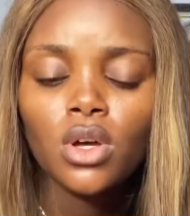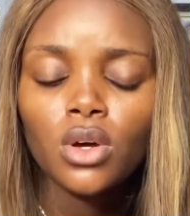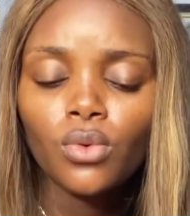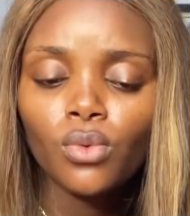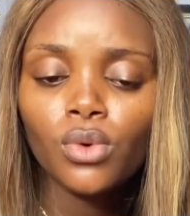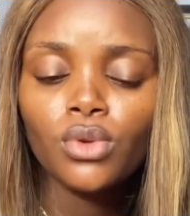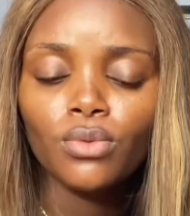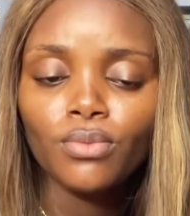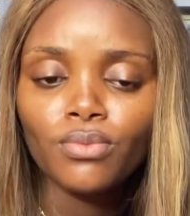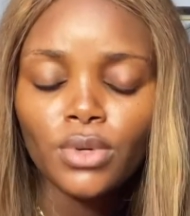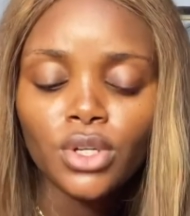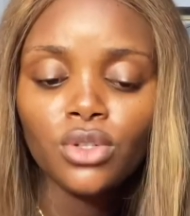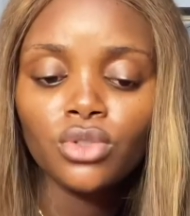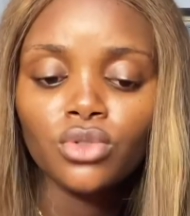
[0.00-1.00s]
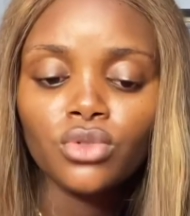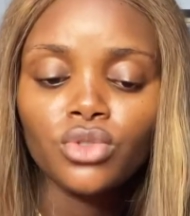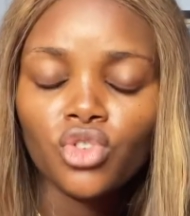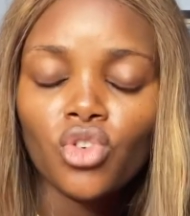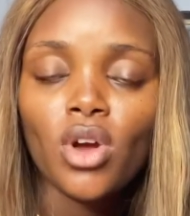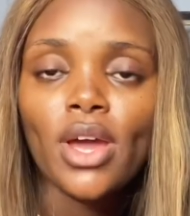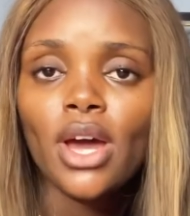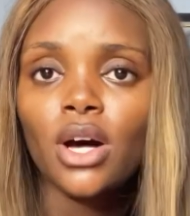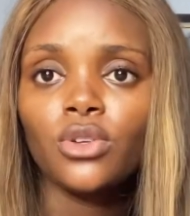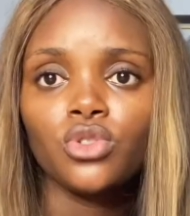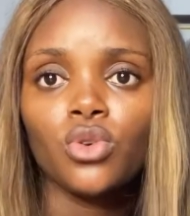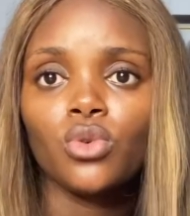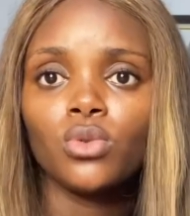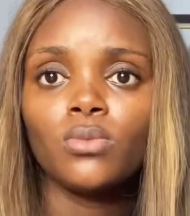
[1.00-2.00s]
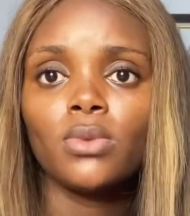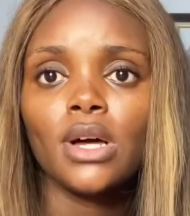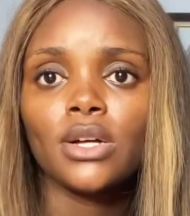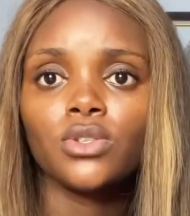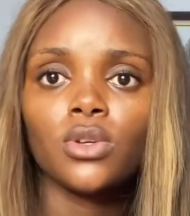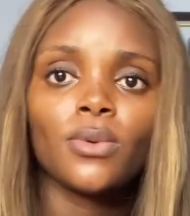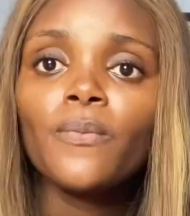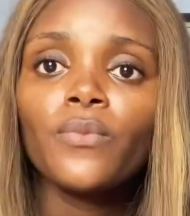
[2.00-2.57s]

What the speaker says: want to make you try out your own black soap?